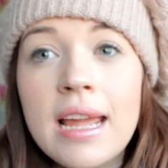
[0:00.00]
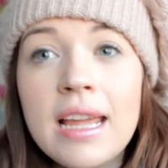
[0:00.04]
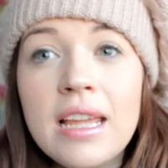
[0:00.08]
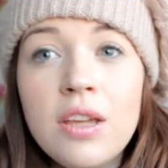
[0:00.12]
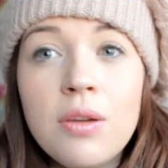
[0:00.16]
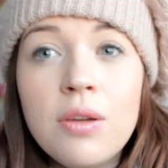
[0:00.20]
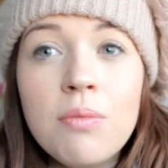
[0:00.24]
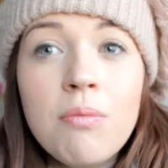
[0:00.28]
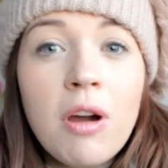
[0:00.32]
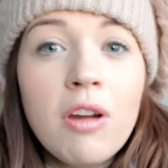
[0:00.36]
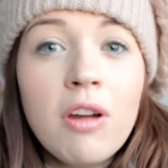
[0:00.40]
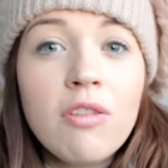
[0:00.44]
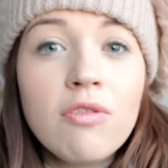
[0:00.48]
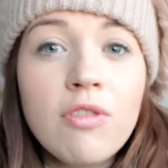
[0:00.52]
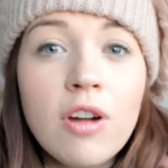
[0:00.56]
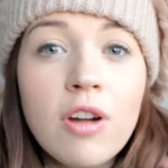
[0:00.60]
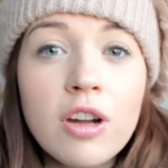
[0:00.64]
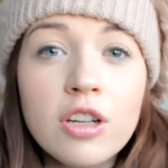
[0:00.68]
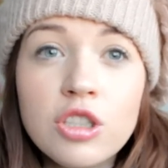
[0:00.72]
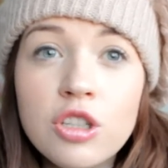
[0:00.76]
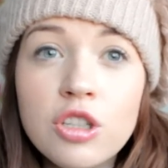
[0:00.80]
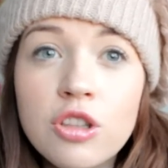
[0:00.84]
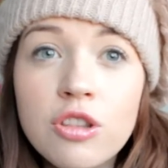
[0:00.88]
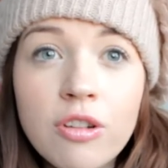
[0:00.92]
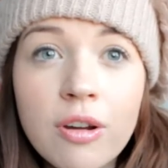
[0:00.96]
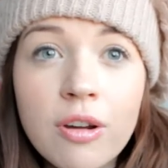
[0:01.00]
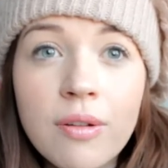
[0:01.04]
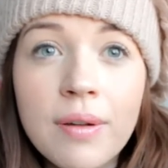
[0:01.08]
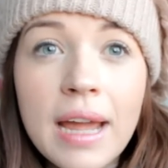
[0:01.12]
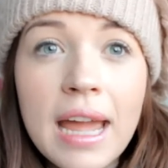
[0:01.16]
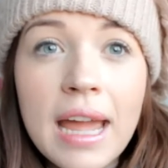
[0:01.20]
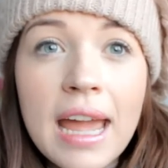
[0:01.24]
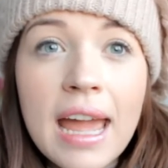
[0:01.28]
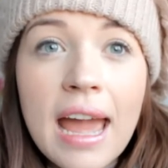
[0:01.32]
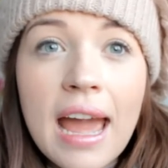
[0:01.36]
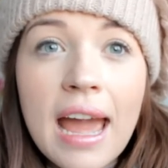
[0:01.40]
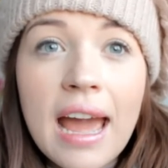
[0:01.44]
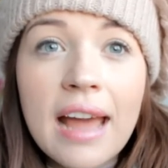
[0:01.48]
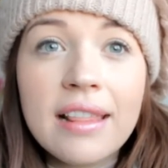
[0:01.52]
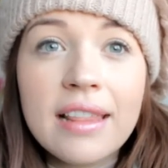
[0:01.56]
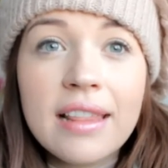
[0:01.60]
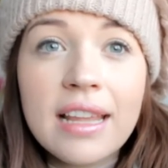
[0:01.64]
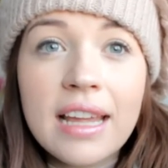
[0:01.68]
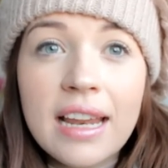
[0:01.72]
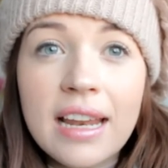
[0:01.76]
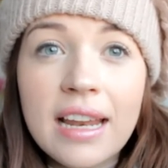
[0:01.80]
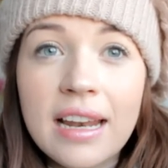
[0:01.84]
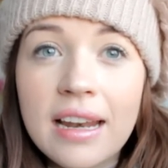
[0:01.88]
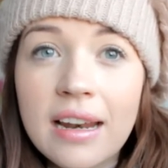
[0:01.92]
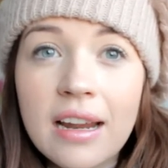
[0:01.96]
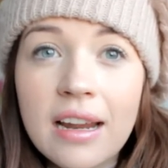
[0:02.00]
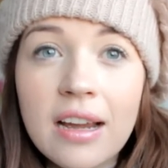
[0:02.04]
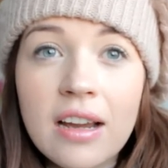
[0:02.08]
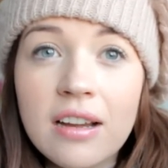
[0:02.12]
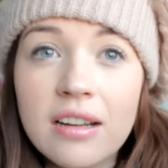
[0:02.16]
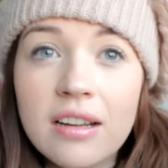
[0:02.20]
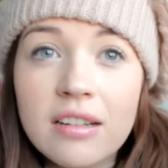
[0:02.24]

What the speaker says: You might rush through it and then